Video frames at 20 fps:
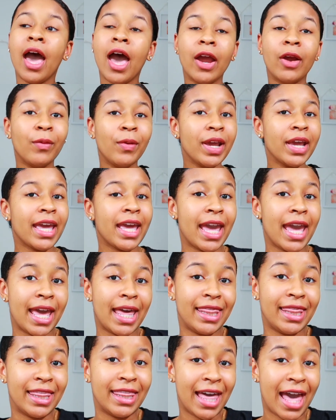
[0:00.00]
All right,
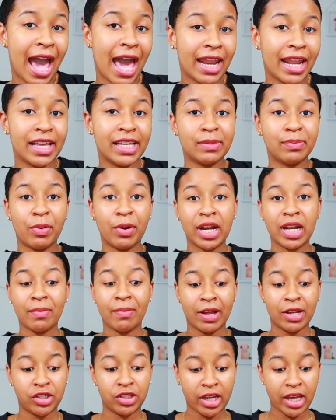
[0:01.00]
and that is pretty
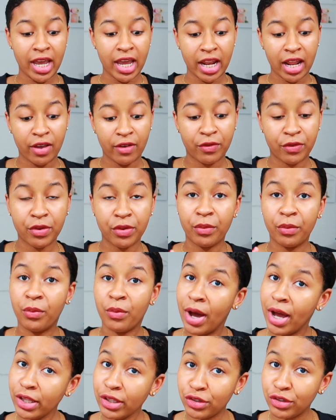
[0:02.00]
much it. If you
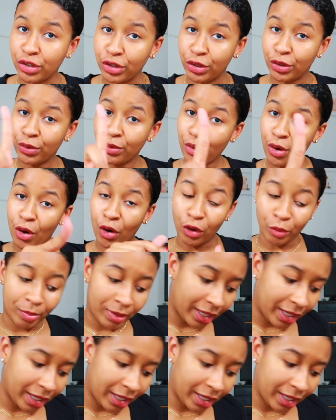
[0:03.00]
want to, hold